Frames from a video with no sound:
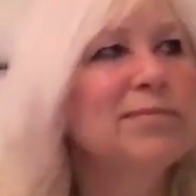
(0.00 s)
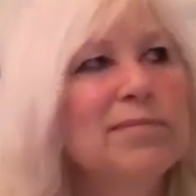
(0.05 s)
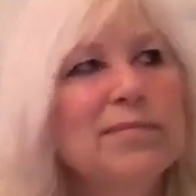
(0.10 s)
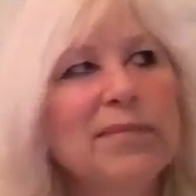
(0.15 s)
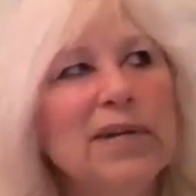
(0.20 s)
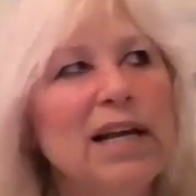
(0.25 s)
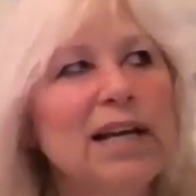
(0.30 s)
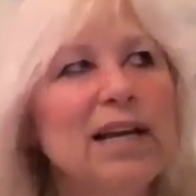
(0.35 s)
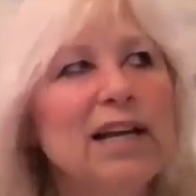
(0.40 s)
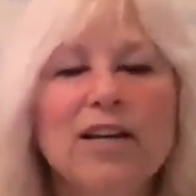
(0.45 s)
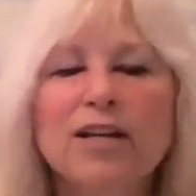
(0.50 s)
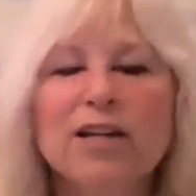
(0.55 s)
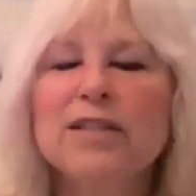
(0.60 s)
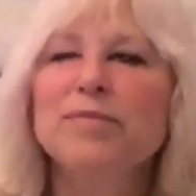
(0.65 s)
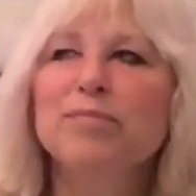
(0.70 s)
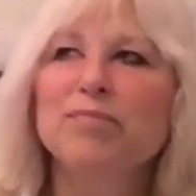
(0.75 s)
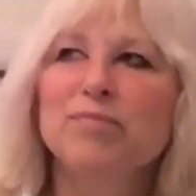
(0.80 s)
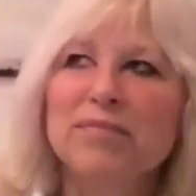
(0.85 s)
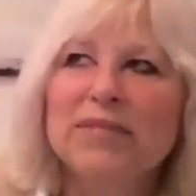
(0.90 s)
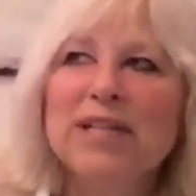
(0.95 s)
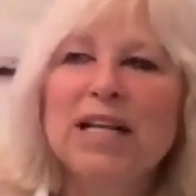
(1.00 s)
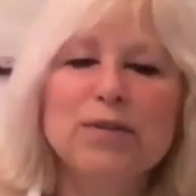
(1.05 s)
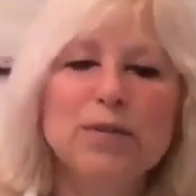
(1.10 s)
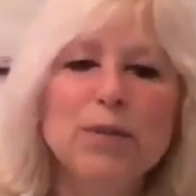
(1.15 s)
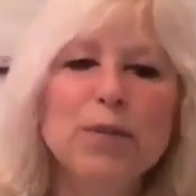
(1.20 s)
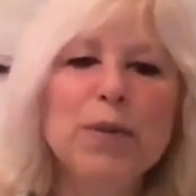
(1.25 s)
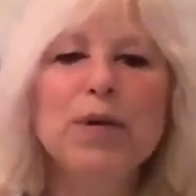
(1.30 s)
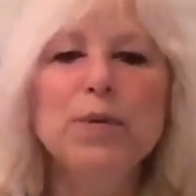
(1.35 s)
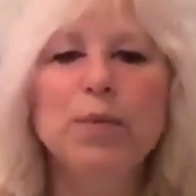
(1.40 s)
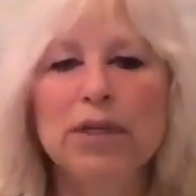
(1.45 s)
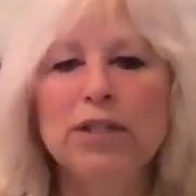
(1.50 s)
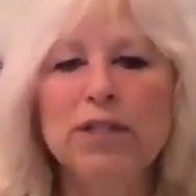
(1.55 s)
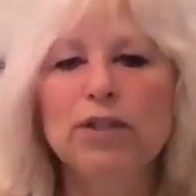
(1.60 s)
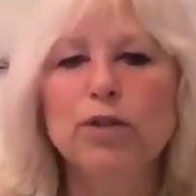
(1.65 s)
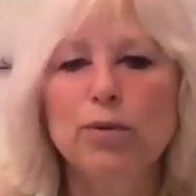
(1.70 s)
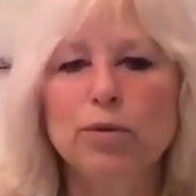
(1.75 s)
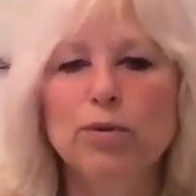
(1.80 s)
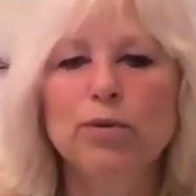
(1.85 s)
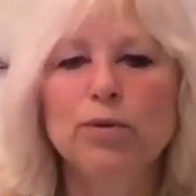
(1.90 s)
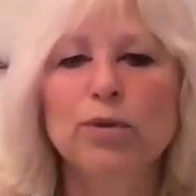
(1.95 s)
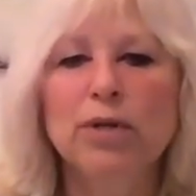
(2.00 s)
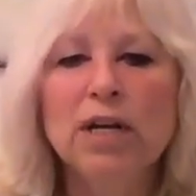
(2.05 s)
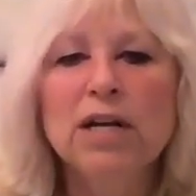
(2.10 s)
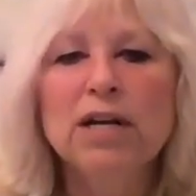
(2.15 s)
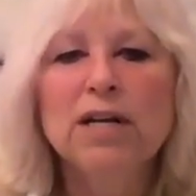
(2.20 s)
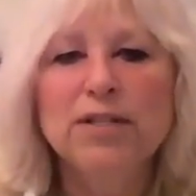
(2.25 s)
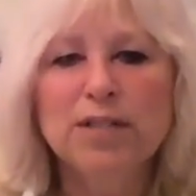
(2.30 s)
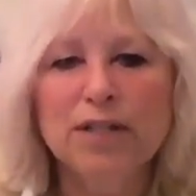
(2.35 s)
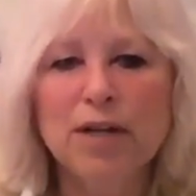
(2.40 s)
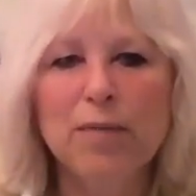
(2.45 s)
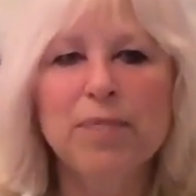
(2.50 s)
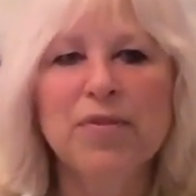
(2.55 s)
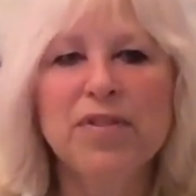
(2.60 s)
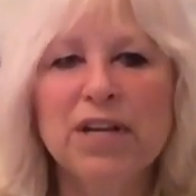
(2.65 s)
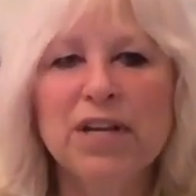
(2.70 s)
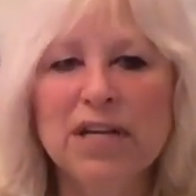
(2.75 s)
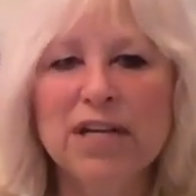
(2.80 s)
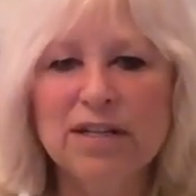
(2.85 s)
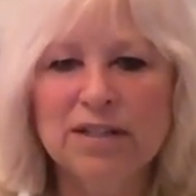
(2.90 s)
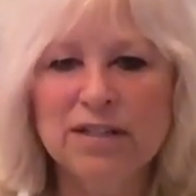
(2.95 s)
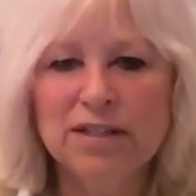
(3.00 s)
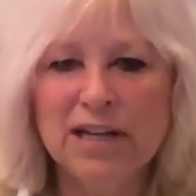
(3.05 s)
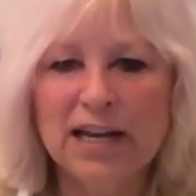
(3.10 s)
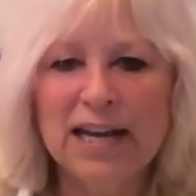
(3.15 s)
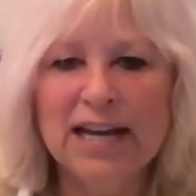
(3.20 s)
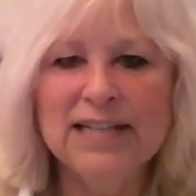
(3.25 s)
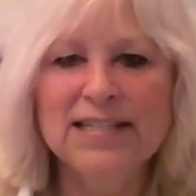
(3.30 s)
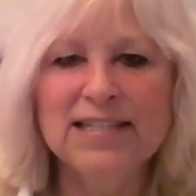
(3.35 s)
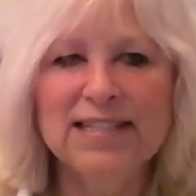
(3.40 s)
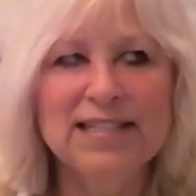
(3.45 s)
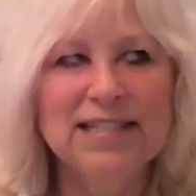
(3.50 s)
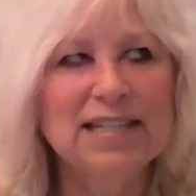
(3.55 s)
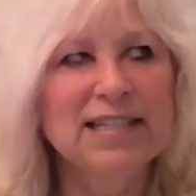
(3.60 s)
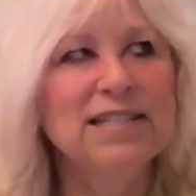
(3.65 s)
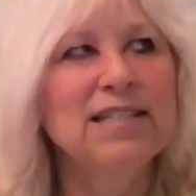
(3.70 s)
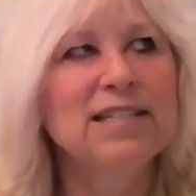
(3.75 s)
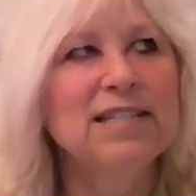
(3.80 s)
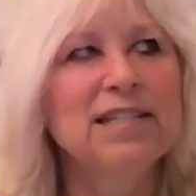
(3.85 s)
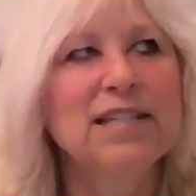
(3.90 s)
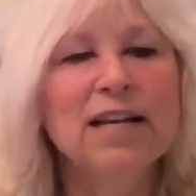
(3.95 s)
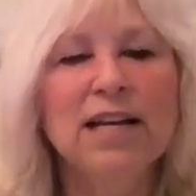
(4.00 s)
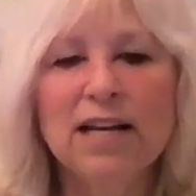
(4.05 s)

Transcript: like that we will do something against this